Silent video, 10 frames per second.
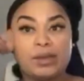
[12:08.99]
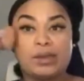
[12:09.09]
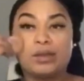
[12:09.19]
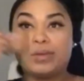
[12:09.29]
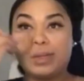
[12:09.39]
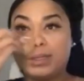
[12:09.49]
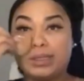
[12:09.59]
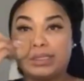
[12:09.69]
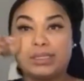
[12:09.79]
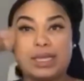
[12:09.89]
And then we're going to do
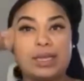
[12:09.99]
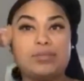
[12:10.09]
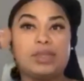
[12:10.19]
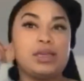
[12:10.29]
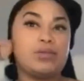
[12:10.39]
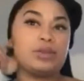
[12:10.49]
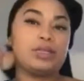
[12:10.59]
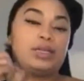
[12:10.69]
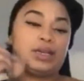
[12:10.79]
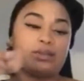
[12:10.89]
the same thing with
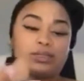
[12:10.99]
the other